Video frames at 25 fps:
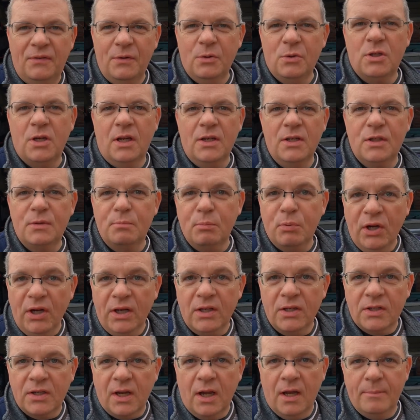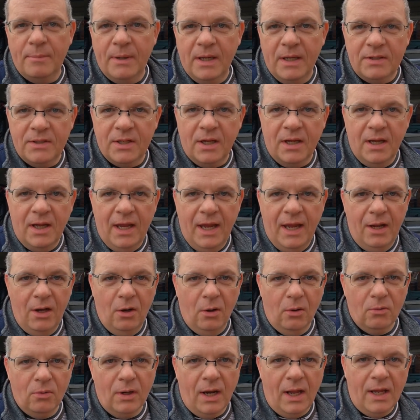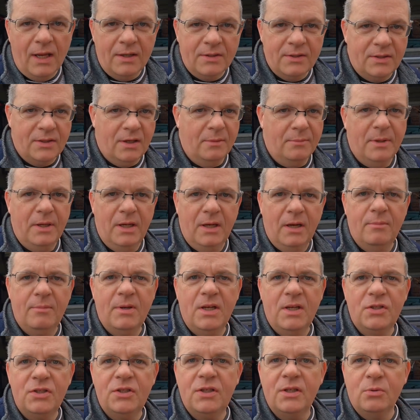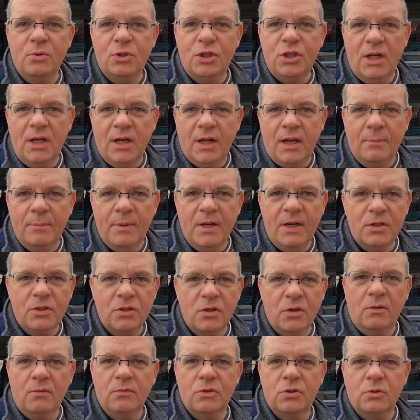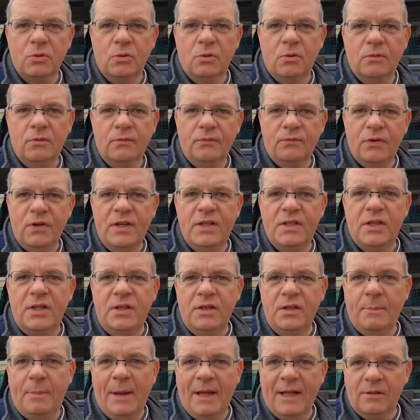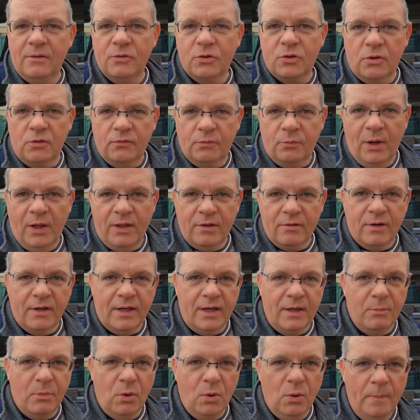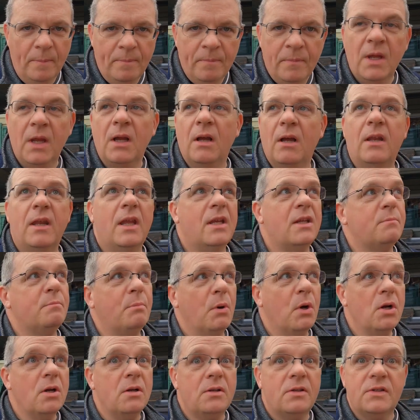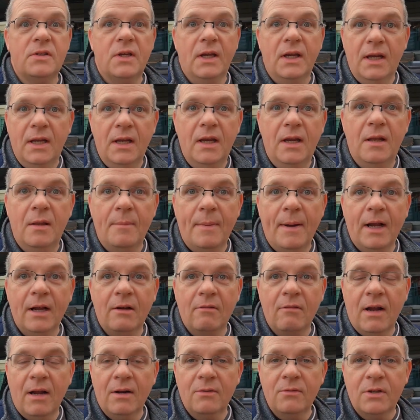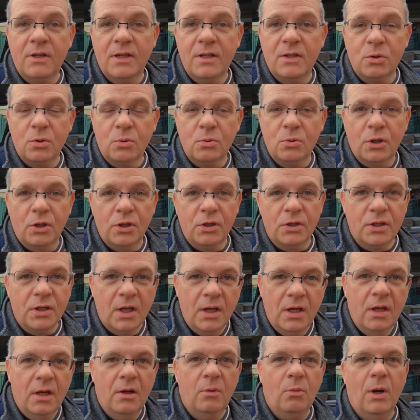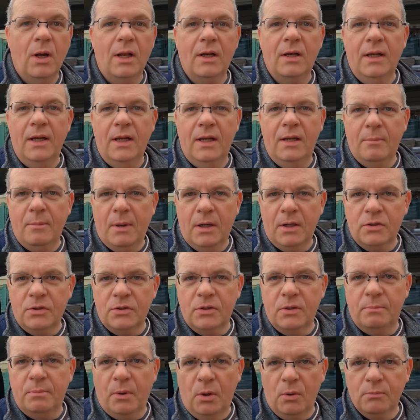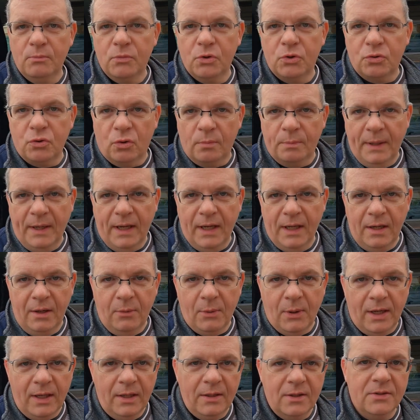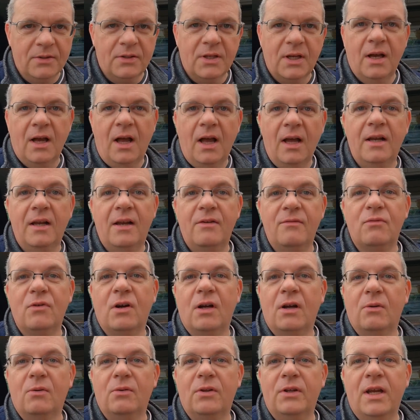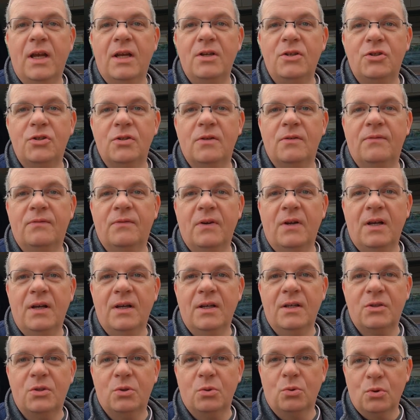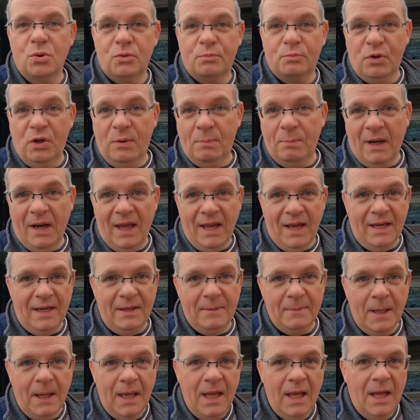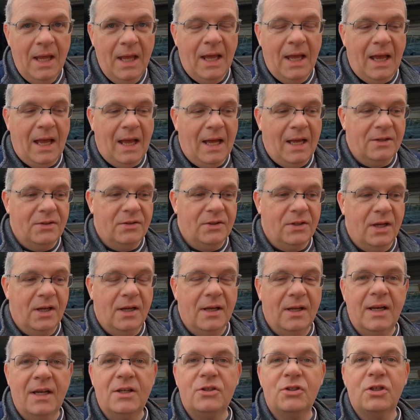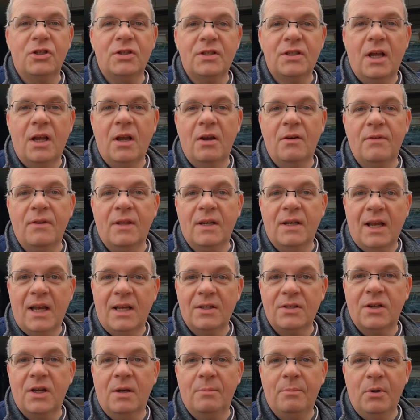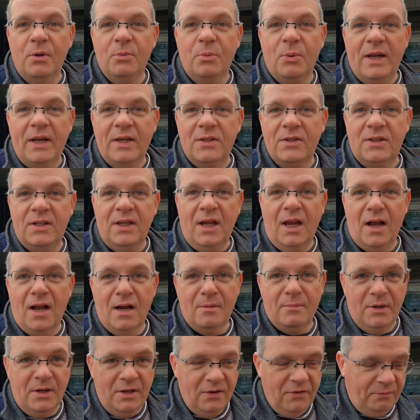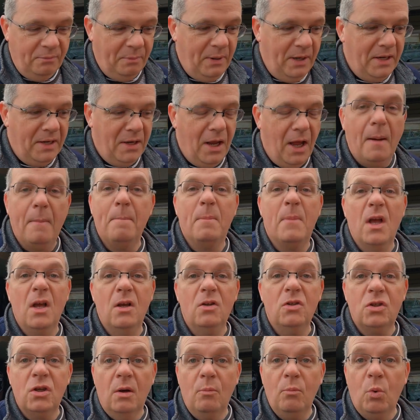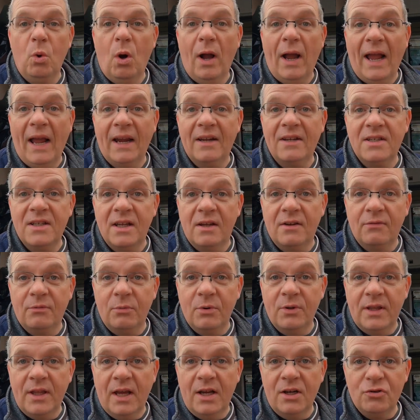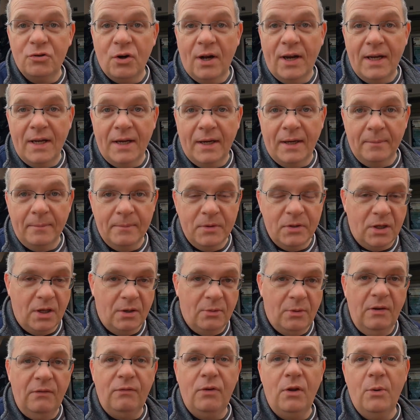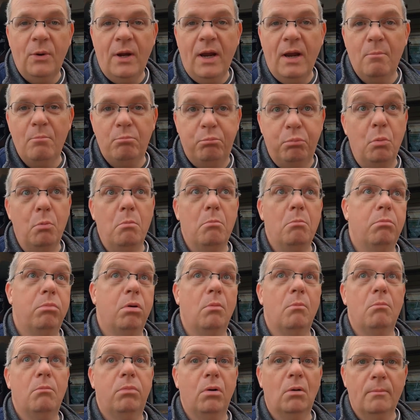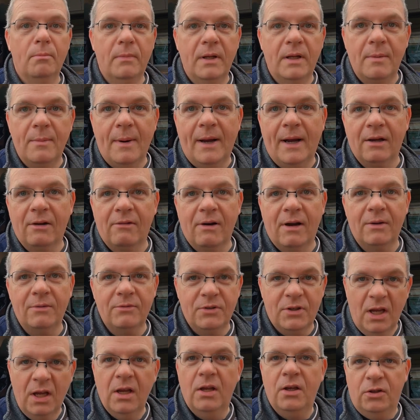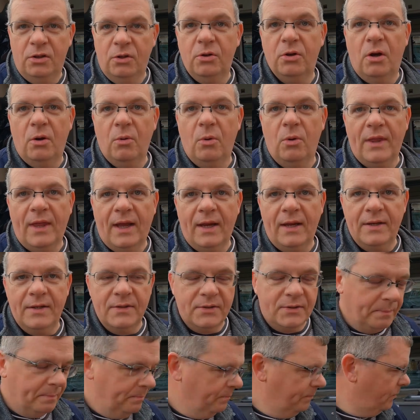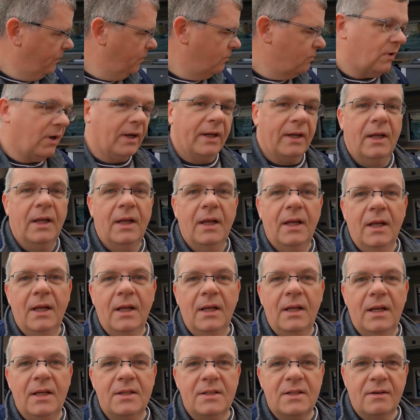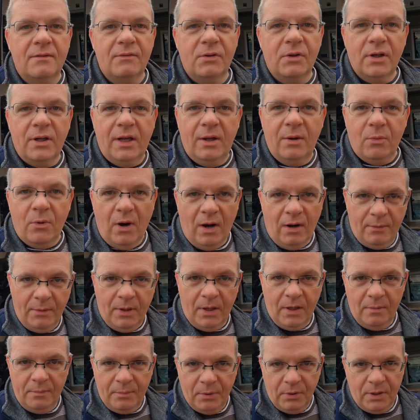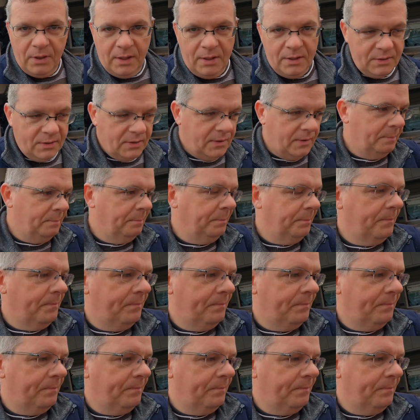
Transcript: It feels like spring has come at, uh, at long last. I mean, I mean, it's still chilly, but it's not so freezing your bells off weather anymore. And there's birds singing in the background, and it's all good. Well, in amongst the bombs dropping anyway, because uh, I live right on the edge of uh, Salisbury Plain. And uh, let's just say over the last couple of weeks, the army have been uh, somewhat active with their training. So if you hear boom, boom, boom in the background, you know what that is. Right, let's have a look at where I'm going to put this.